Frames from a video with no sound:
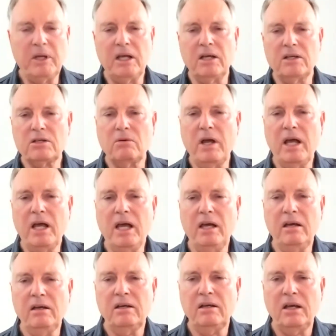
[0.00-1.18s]
be a
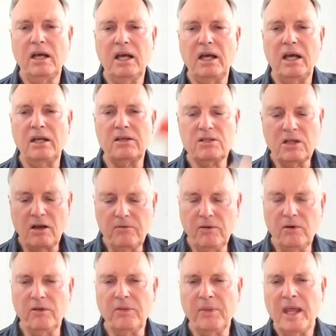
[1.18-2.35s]
square and so
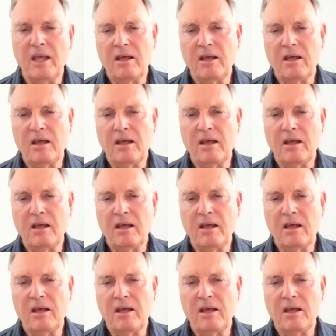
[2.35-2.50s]
forth.